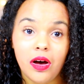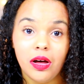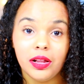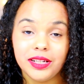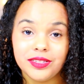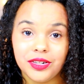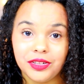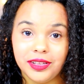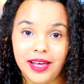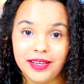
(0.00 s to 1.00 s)
all
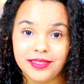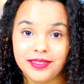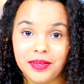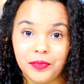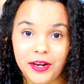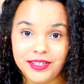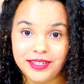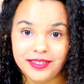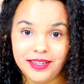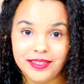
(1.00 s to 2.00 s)
internalized some
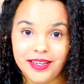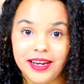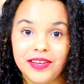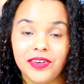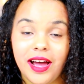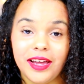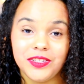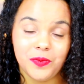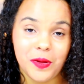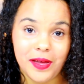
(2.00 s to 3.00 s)
prejudices, and even I
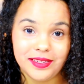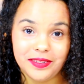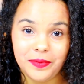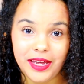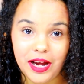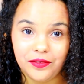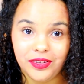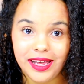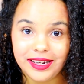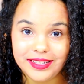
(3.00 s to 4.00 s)
do my best to be
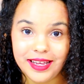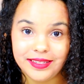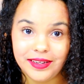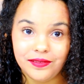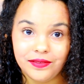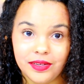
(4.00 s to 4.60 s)
careful and attentive.